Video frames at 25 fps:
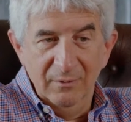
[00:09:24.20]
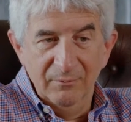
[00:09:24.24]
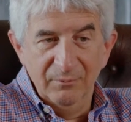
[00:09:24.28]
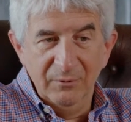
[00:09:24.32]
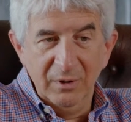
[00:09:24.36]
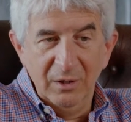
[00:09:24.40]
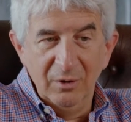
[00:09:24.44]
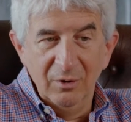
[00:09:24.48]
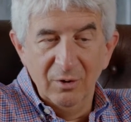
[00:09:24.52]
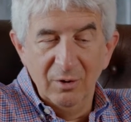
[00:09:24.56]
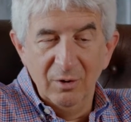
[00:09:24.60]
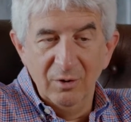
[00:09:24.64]

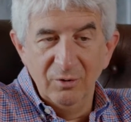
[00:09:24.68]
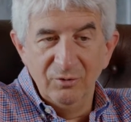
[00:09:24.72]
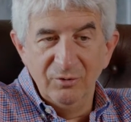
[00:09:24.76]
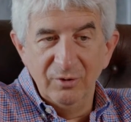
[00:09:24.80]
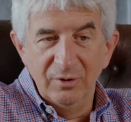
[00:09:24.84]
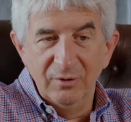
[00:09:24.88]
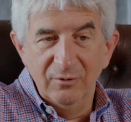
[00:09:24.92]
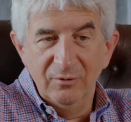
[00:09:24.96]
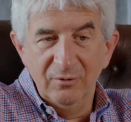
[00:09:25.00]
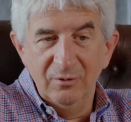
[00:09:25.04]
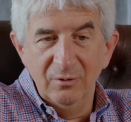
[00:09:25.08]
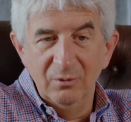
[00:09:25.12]

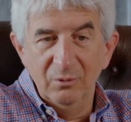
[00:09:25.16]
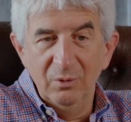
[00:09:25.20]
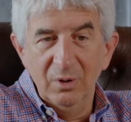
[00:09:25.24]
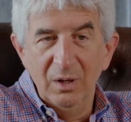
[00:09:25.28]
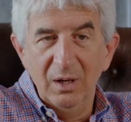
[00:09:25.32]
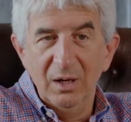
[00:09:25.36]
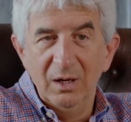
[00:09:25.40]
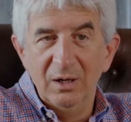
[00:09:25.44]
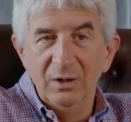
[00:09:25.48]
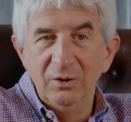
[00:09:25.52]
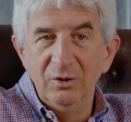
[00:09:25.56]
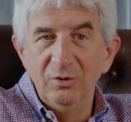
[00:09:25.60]
technologies,
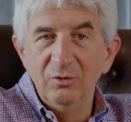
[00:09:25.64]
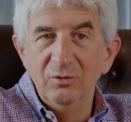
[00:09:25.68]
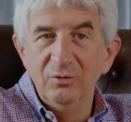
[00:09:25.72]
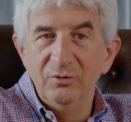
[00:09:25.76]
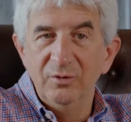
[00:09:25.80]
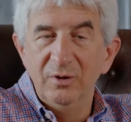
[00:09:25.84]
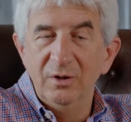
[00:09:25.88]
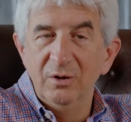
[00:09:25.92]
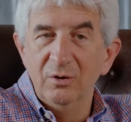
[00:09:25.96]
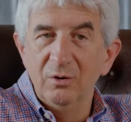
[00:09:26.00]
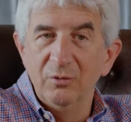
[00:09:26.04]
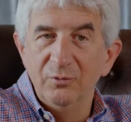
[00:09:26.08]
we are
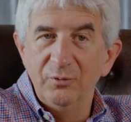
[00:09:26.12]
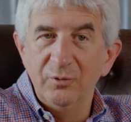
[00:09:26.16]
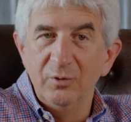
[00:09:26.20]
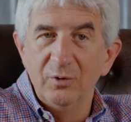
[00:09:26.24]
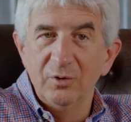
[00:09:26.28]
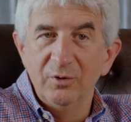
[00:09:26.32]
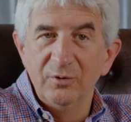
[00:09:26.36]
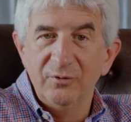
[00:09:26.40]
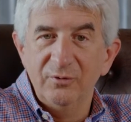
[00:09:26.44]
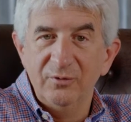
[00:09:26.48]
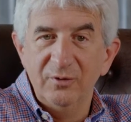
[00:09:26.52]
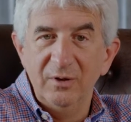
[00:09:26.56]
using, of
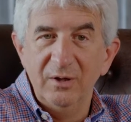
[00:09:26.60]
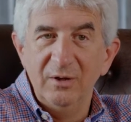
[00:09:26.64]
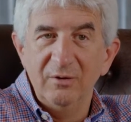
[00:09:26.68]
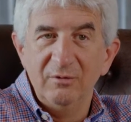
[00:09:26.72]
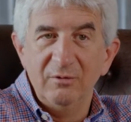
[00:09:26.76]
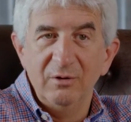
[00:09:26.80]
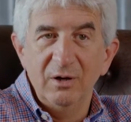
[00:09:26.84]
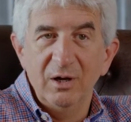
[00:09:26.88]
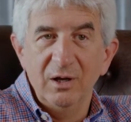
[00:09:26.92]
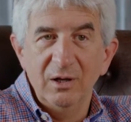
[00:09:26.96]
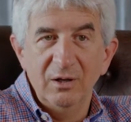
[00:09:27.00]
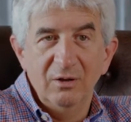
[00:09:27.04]
course,
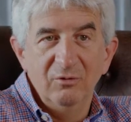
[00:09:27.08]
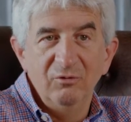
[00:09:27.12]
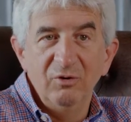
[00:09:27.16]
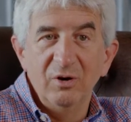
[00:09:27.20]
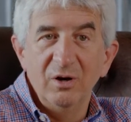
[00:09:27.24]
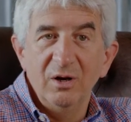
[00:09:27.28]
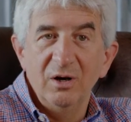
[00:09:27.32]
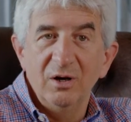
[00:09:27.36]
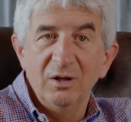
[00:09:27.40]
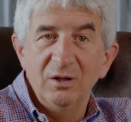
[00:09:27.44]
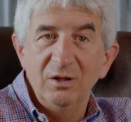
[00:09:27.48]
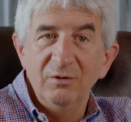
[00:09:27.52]
things like
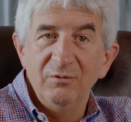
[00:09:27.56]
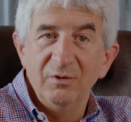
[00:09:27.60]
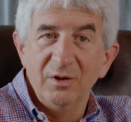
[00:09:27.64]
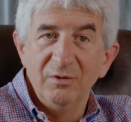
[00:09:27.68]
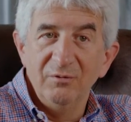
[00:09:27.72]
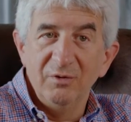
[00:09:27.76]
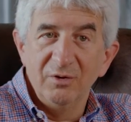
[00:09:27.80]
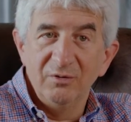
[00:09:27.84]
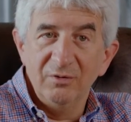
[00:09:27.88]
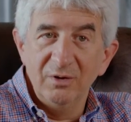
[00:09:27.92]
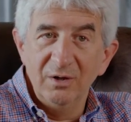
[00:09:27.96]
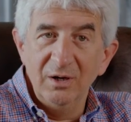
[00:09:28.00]
generative
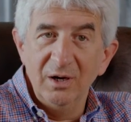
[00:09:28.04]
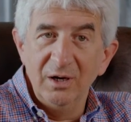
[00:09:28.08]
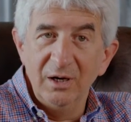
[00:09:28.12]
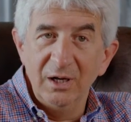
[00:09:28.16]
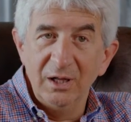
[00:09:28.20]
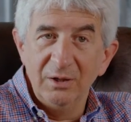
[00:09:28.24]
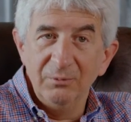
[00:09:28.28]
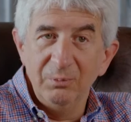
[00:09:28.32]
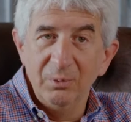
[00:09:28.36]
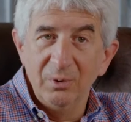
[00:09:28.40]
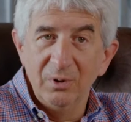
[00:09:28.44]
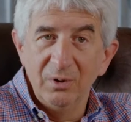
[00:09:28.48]
adversarial
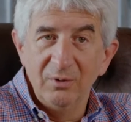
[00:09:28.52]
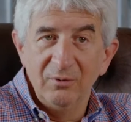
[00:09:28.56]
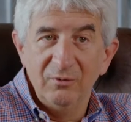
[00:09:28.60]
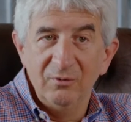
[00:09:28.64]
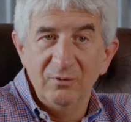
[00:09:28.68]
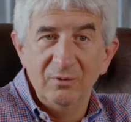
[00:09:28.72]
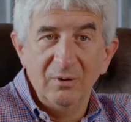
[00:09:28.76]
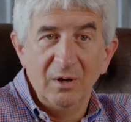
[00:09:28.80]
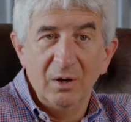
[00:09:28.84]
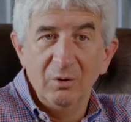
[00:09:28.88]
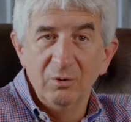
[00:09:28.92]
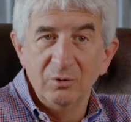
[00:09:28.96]

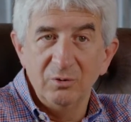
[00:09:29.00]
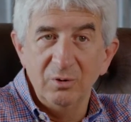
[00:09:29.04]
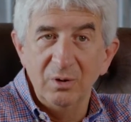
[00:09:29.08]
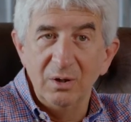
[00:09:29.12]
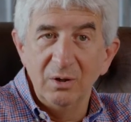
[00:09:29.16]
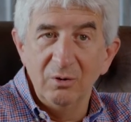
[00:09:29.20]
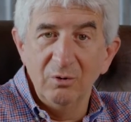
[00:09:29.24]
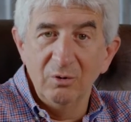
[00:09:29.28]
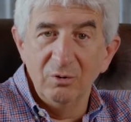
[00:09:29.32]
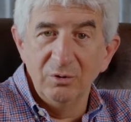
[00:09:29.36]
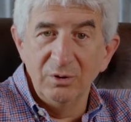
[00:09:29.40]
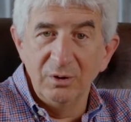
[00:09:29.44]
networks,
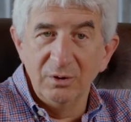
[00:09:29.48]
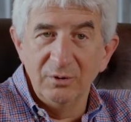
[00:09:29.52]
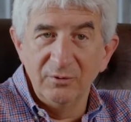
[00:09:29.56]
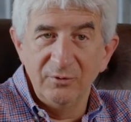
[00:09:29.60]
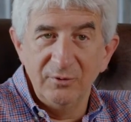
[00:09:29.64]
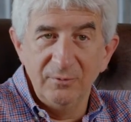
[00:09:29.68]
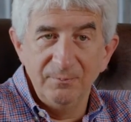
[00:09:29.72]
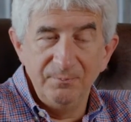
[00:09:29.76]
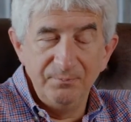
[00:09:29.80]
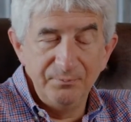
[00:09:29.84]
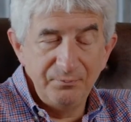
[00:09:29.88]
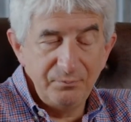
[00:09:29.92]

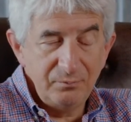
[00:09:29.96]
autoencoders,